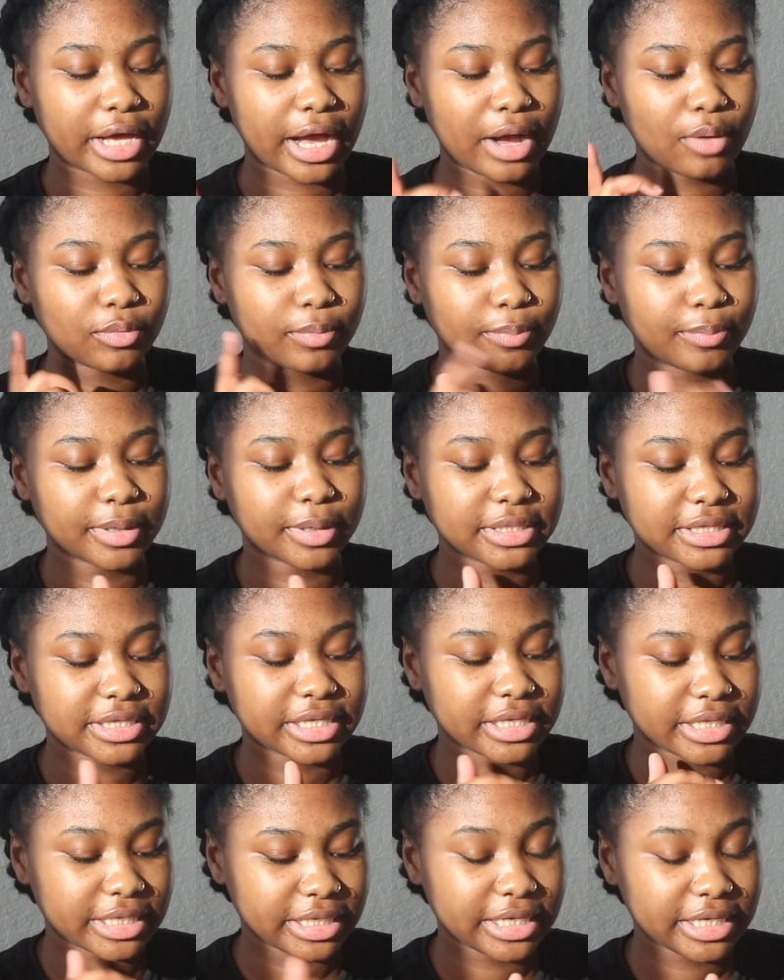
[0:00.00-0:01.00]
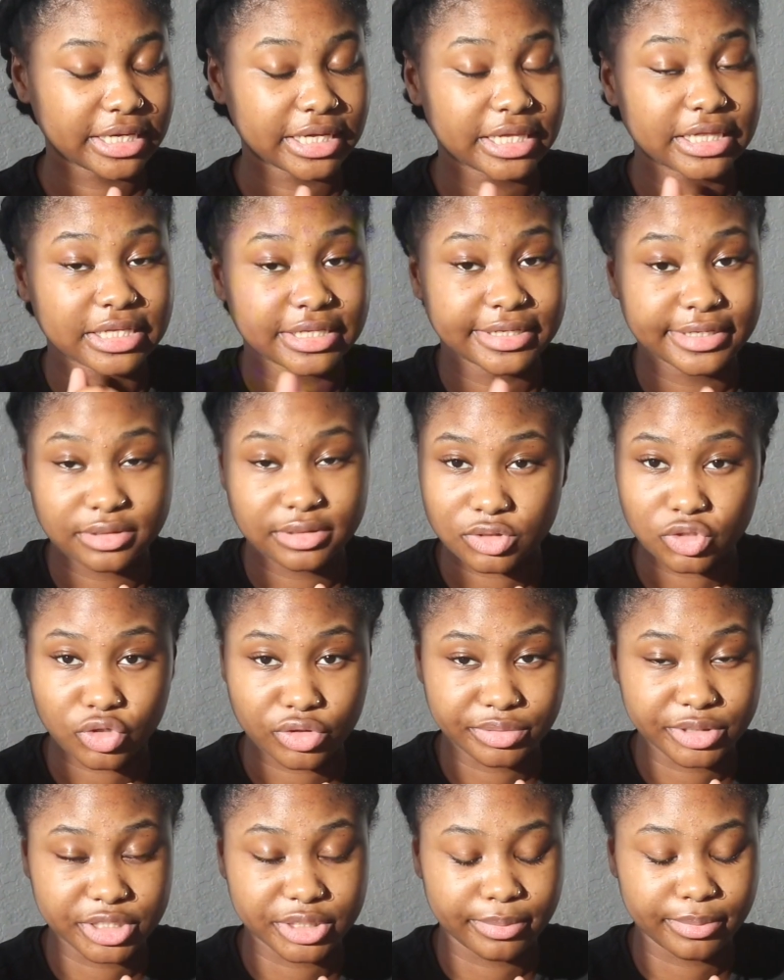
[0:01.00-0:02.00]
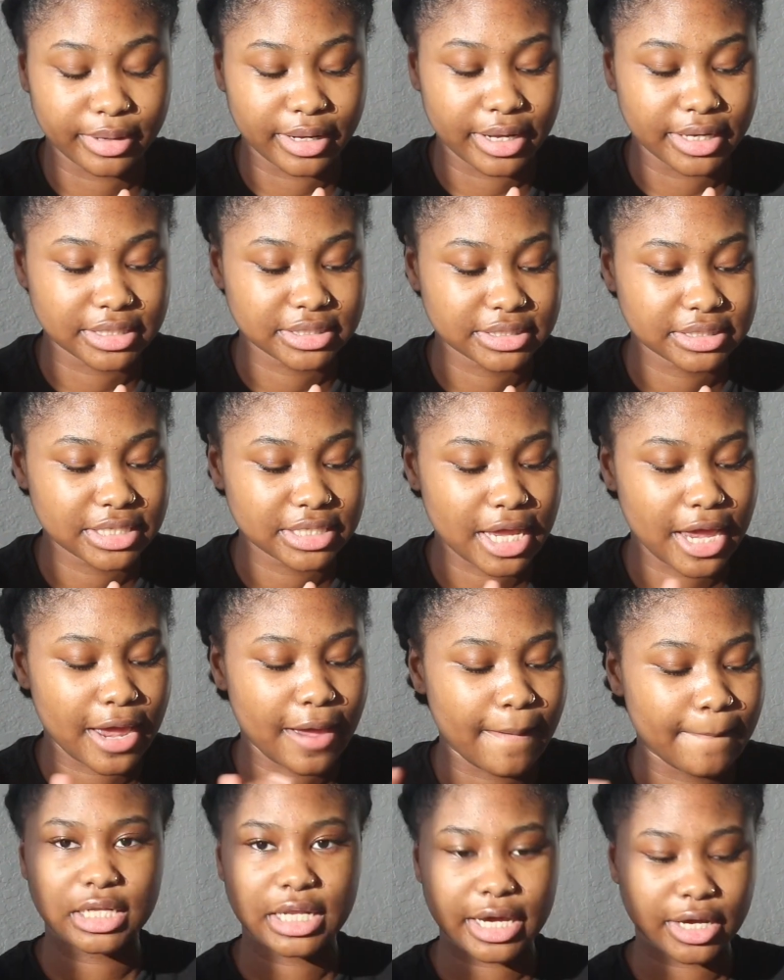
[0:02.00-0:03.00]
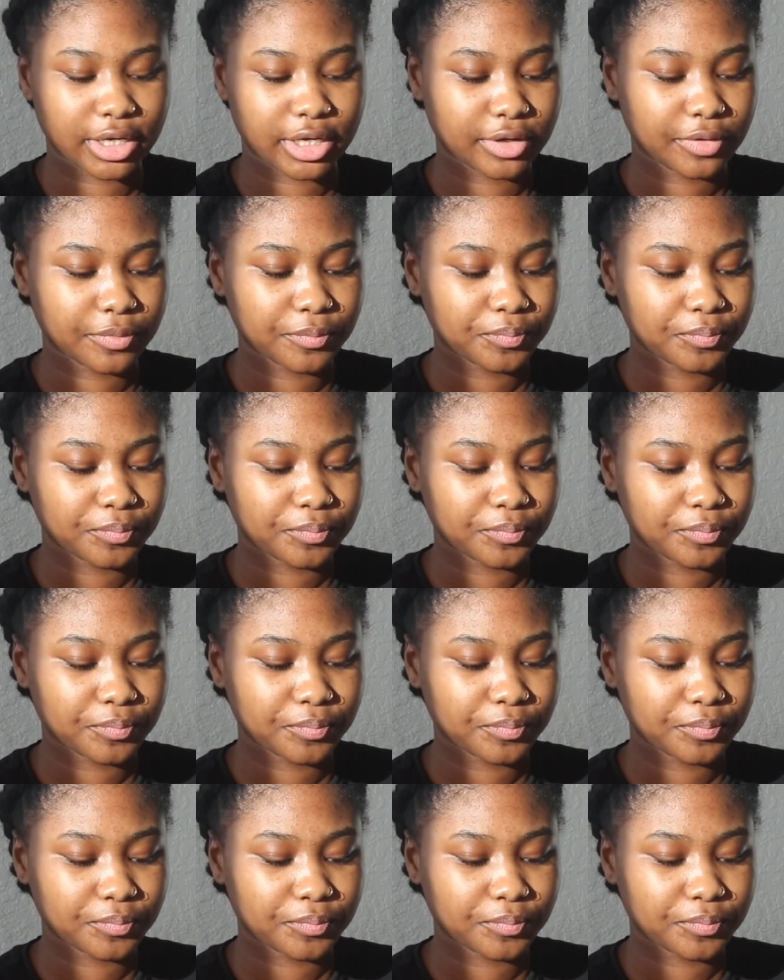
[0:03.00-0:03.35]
I'll put the link in the description box. Like,